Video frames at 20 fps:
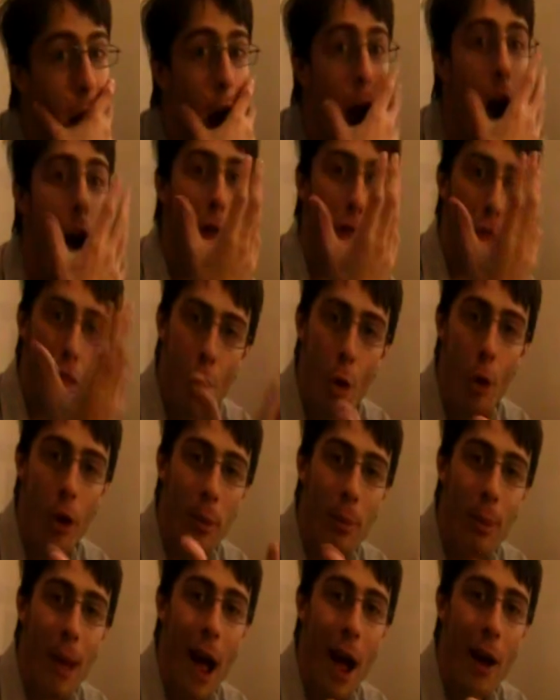I
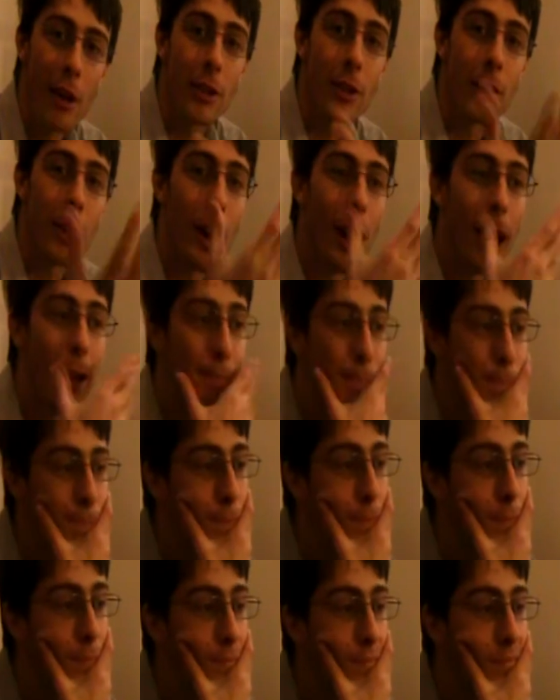thought about it, right?
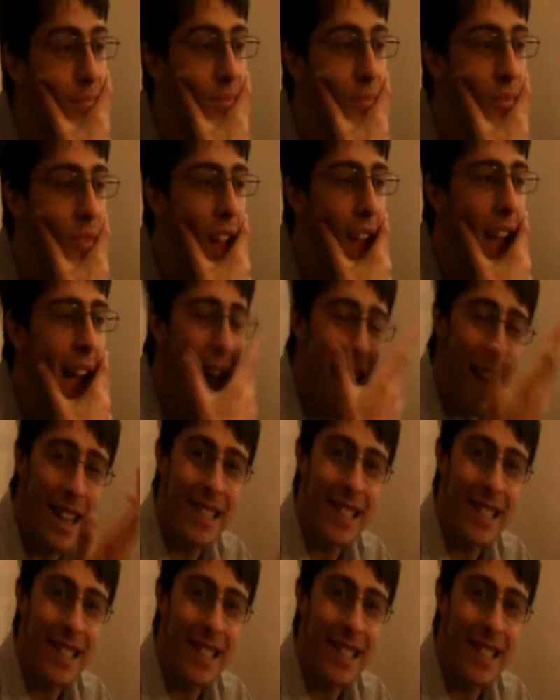He